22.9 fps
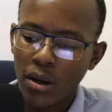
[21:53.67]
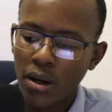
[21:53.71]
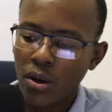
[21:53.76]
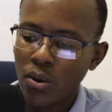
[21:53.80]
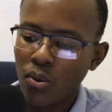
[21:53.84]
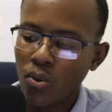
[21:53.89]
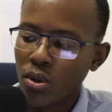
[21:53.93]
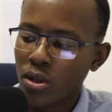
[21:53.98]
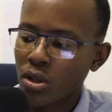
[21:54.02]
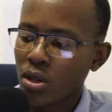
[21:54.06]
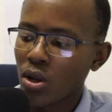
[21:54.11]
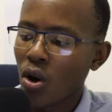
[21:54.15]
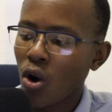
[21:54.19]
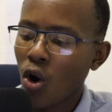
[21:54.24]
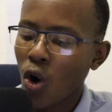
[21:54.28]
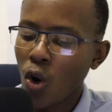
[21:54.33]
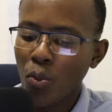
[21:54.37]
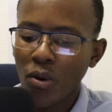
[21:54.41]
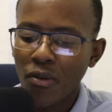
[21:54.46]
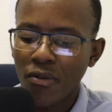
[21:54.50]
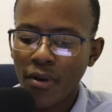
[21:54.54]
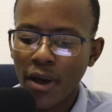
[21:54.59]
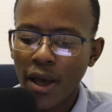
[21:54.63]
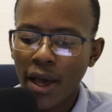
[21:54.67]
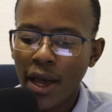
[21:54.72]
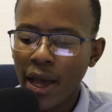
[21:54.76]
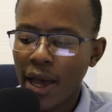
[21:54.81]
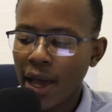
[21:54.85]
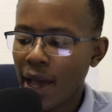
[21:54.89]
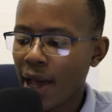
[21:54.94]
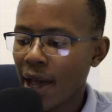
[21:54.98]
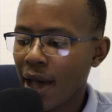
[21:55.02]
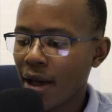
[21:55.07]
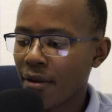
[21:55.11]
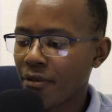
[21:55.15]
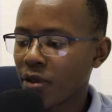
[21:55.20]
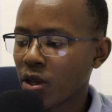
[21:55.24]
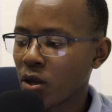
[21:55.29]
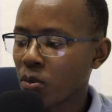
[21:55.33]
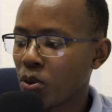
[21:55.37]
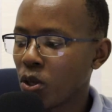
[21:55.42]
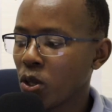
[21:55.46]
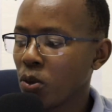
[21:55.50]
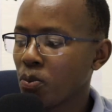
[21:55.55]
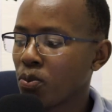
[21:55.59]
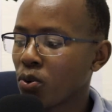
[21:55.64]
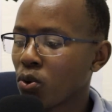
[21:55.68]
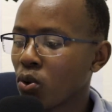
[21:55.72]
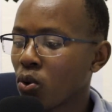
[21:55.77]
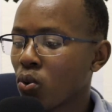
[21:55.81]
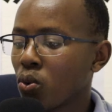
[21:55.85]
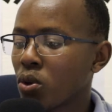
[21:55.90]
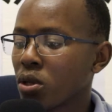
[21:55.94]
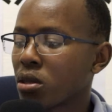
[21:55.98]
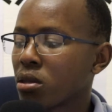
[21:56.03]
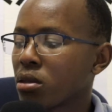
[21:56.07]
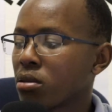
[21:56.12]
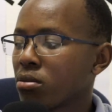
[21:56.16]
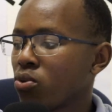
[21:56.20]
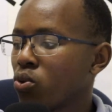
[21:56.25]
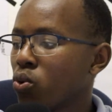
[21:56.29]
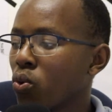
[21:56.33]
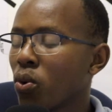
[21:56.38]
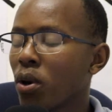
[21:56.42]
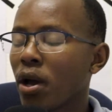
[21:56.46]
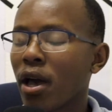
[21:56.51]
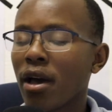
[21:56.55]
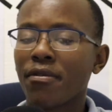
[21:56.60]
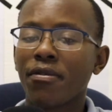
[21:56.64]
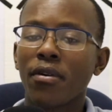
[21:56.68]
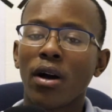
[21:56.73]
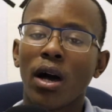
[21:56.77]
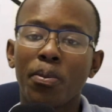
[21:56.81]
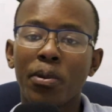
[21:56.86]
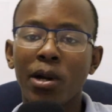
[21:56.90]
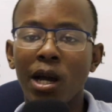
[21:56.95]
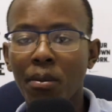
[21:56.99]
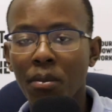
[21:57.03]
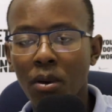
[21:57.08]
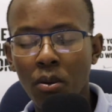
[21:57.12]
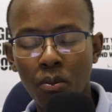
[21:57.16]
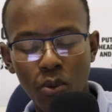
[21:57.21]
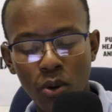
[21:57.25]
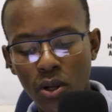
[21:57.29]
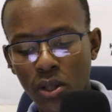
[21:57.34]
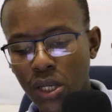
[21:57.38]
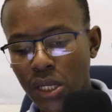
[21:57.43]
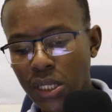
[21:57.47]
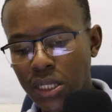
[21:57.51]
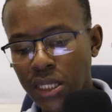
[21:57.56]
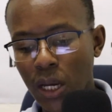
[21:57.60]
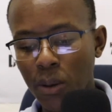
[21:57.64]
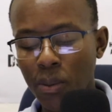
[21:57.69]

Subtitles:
with the hope of having people who have upcoming birthdays,